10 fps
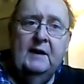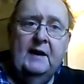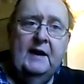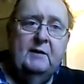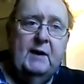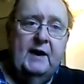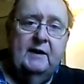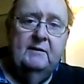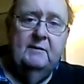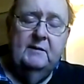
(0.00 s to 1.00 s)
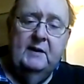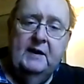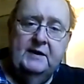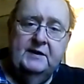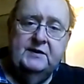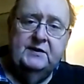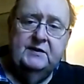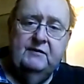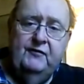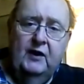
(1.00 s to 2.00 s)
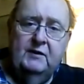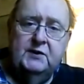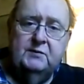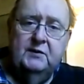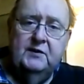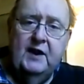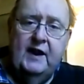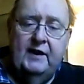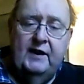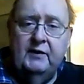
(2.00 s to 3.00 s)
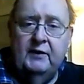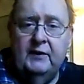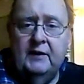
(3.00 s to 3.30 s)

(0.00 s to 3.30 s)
Anyway, as followers will know,